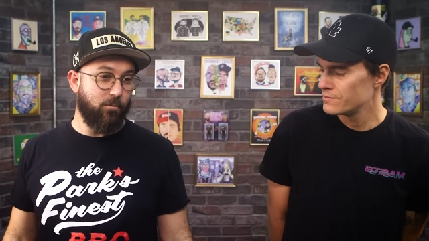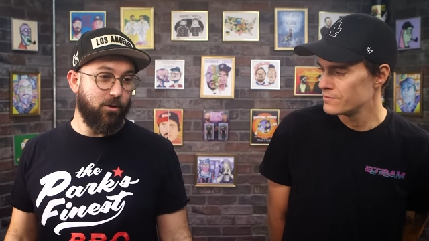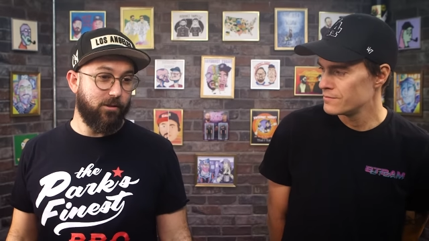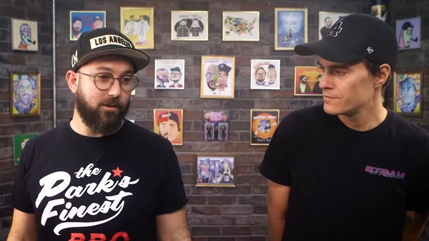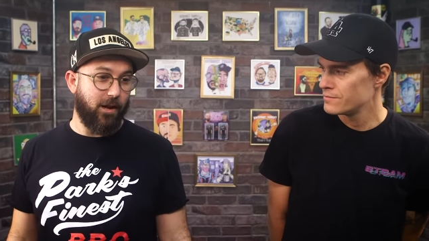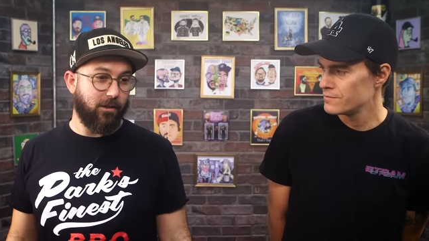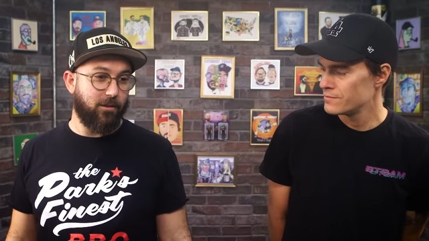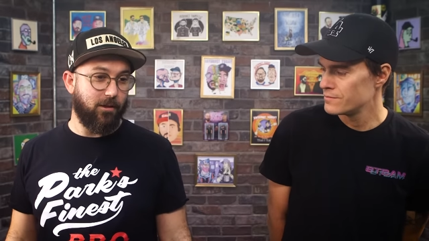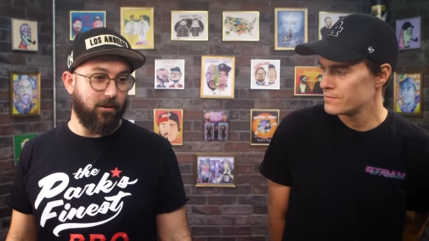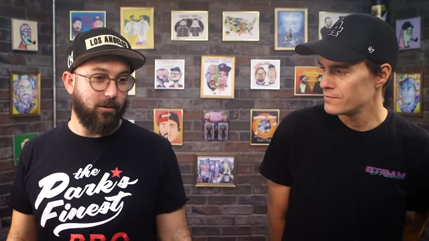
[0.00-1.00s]
Speaker 1: was
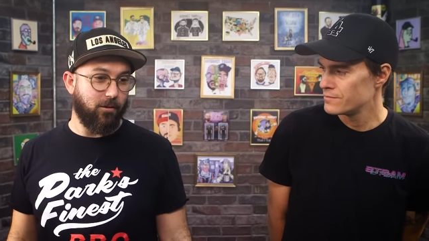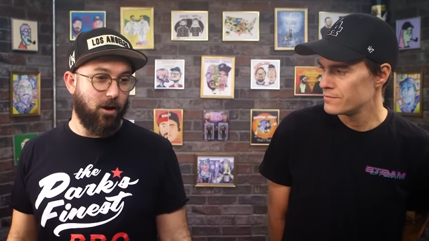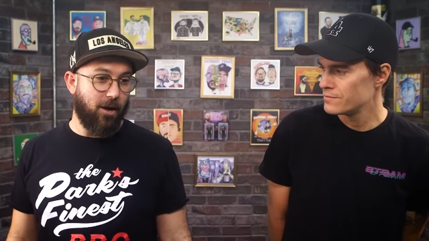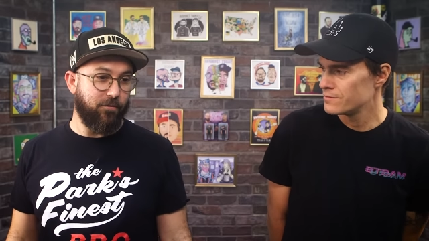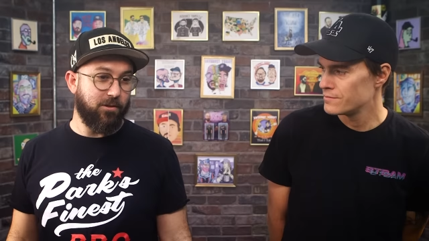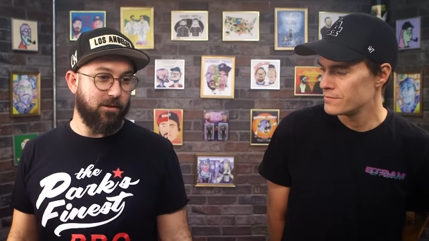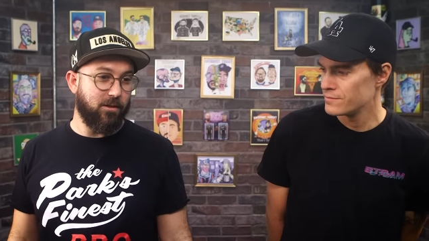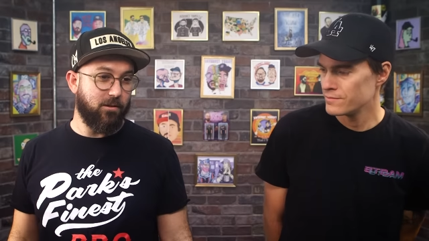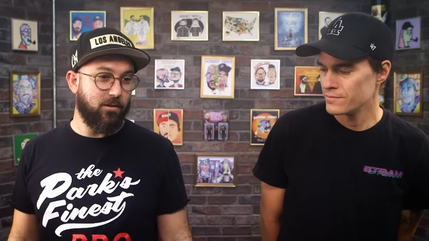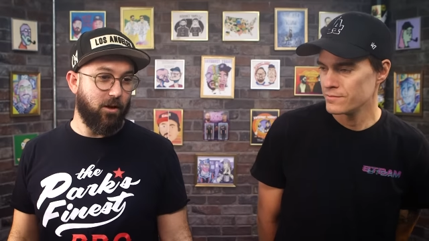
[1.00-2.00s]
at the
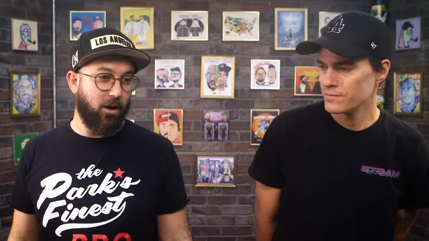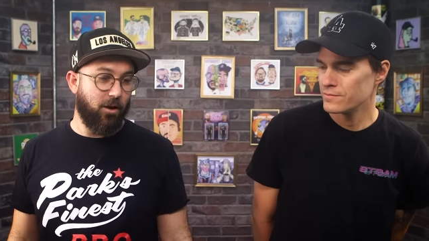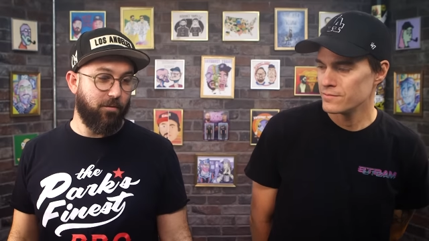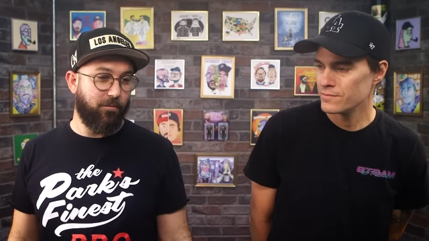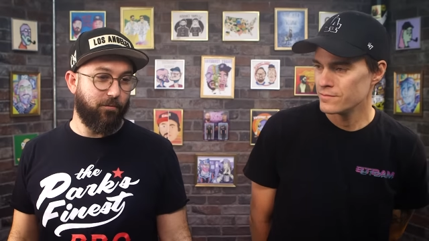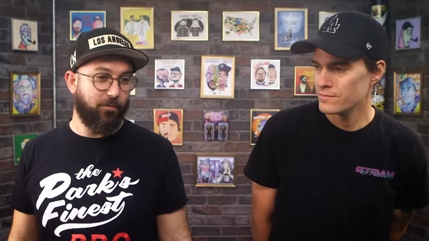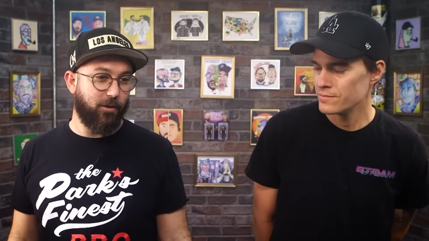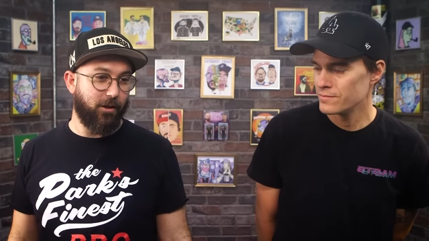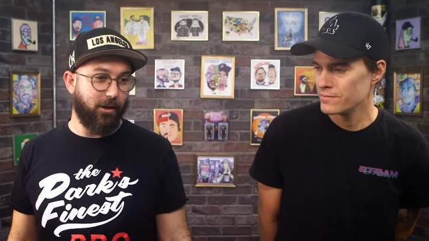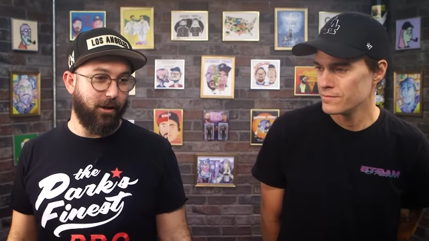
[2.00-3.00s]
offices of
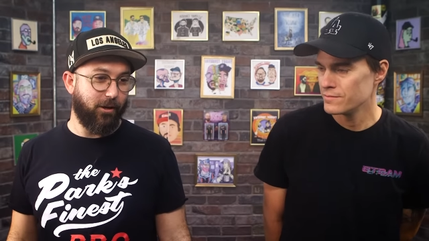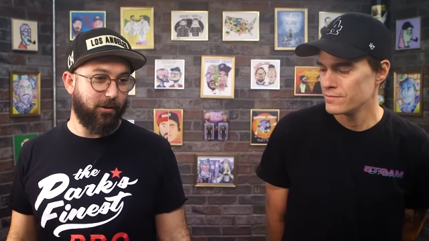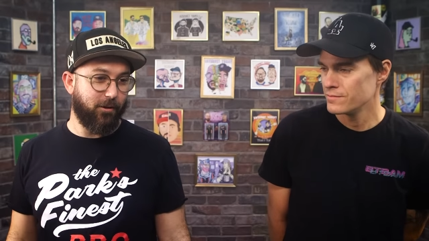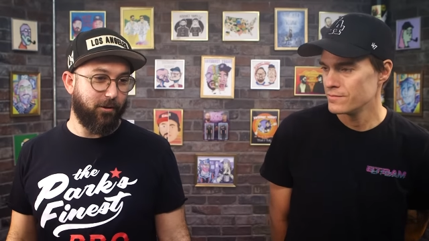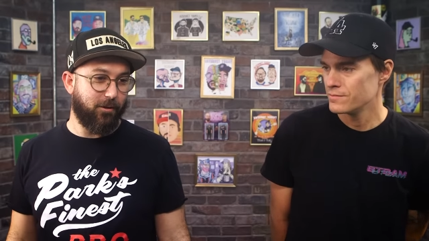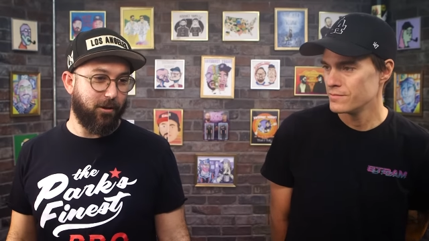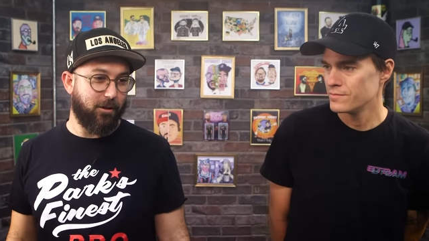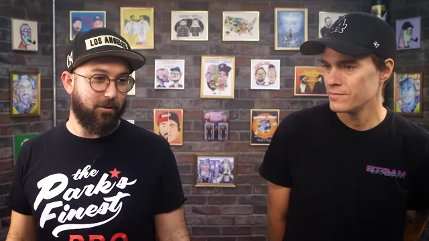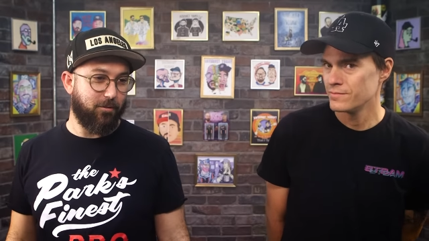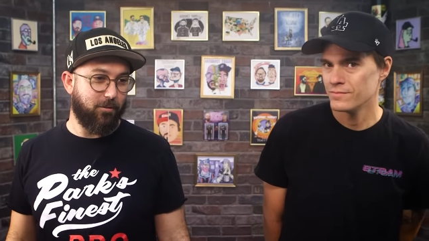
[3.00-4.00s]
uh,
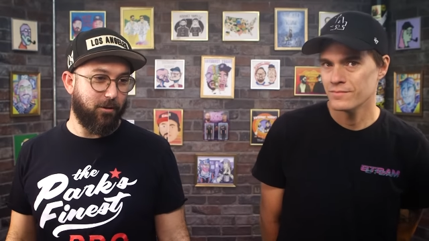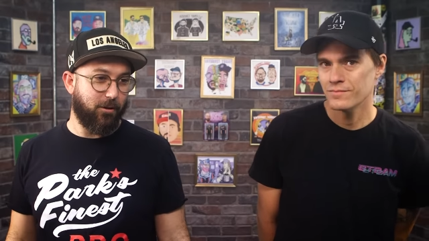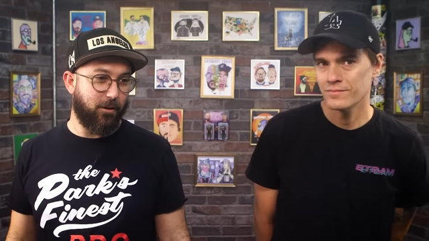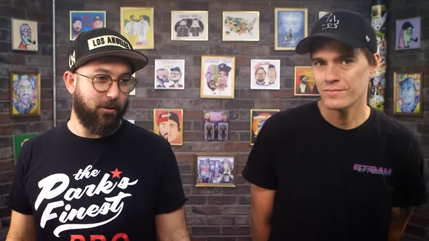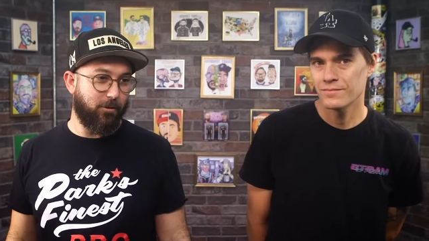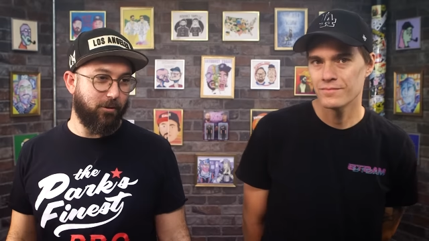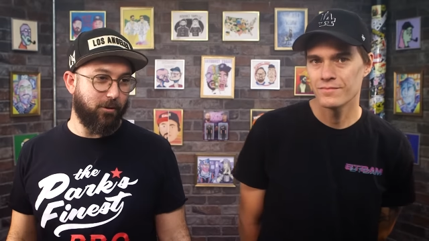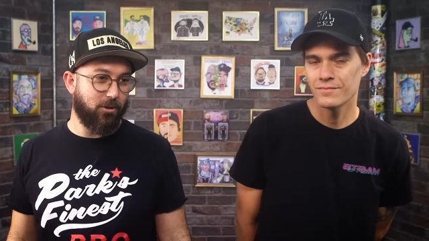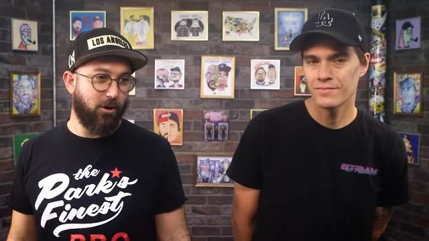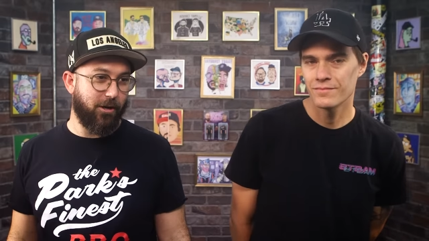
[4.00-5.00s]
the
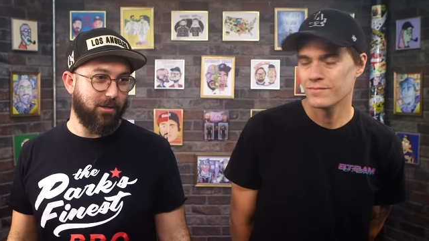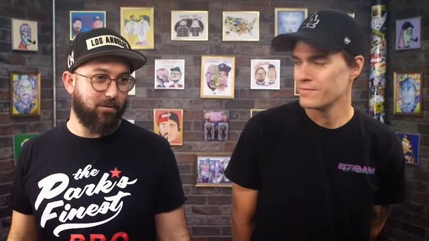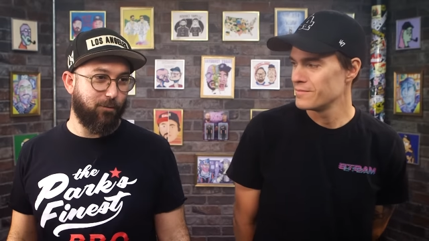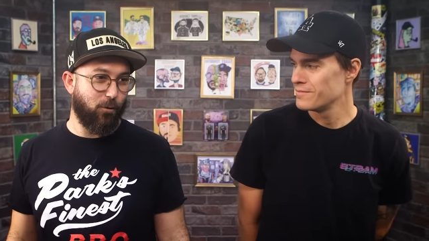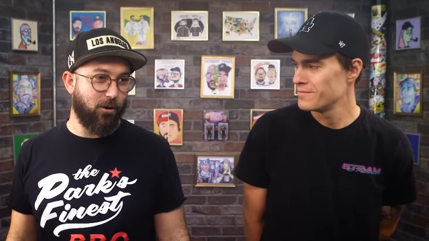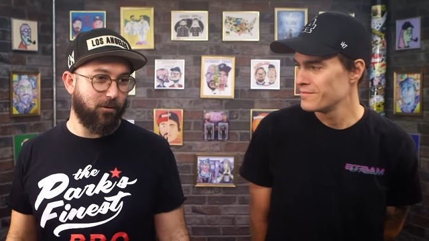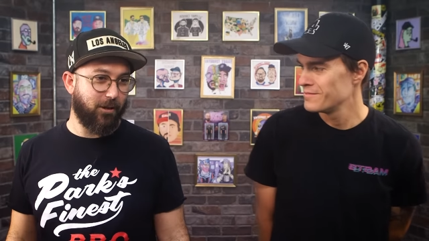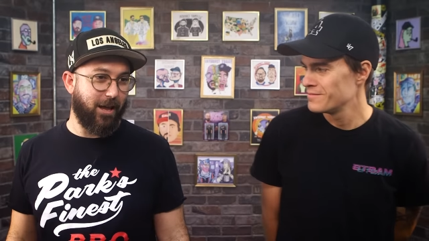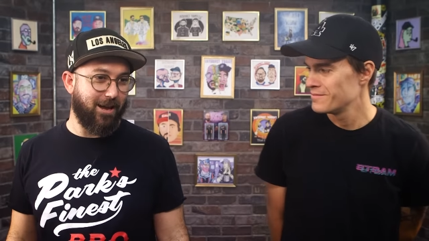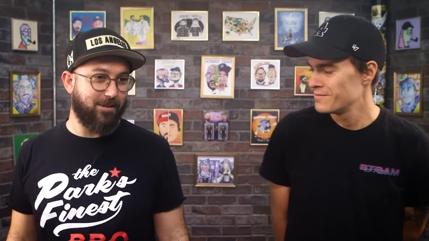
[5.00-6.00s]
attorneys for
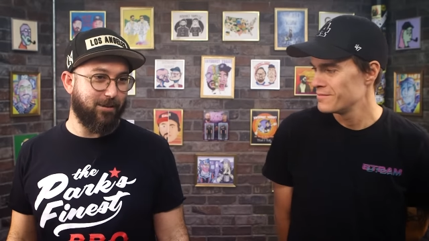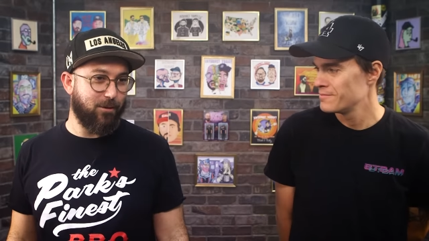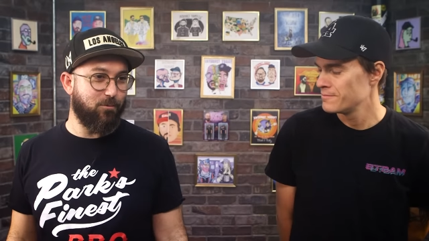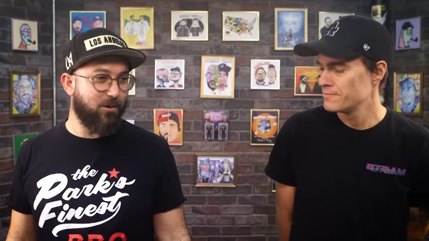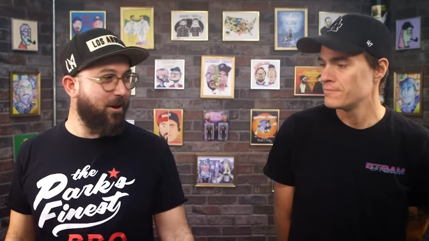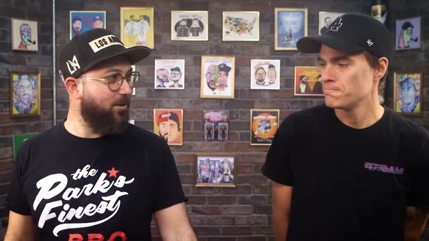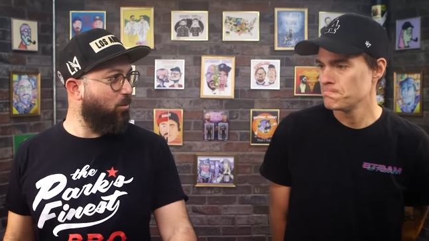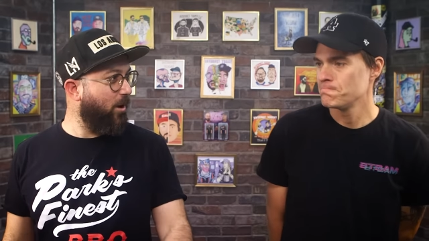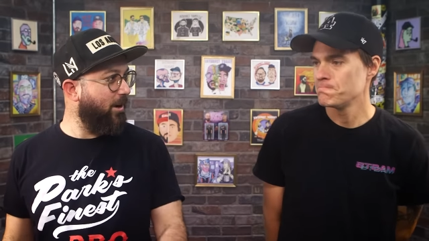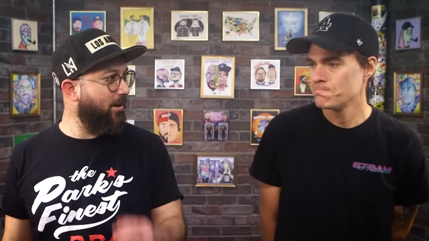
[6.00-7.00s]
the case he was on
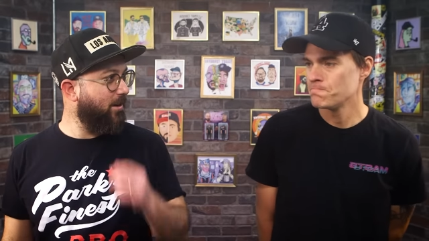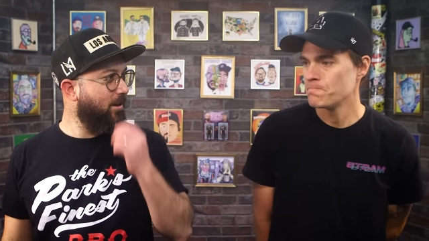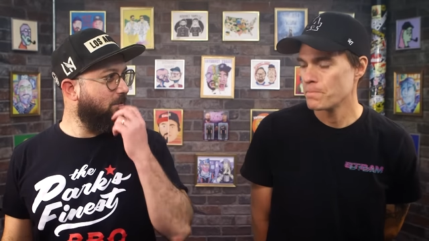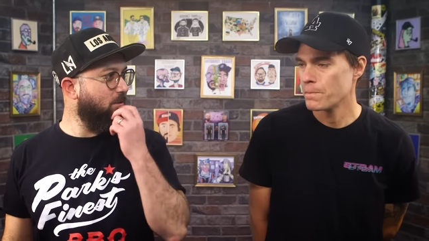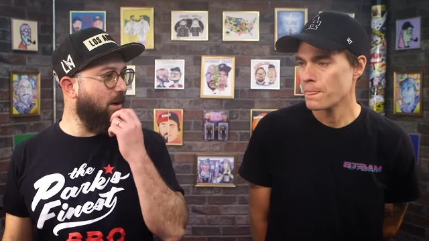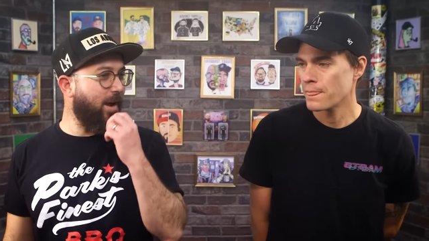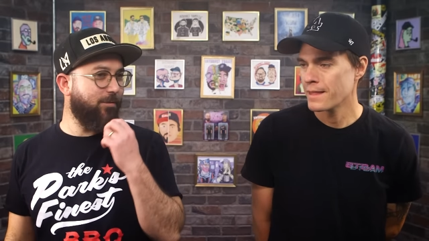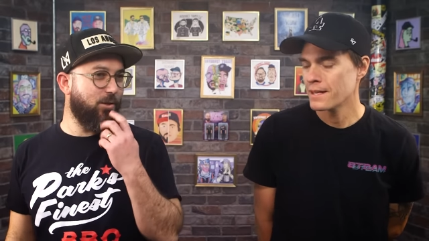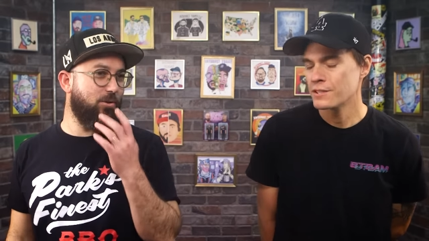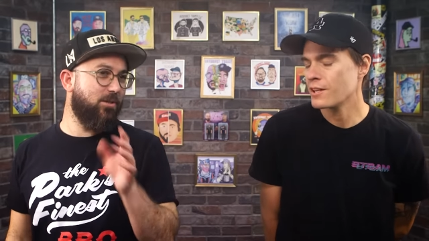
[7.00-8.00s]
his way to
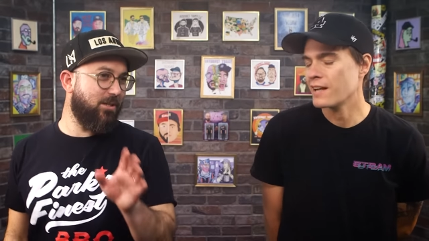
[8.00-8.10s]
drive to.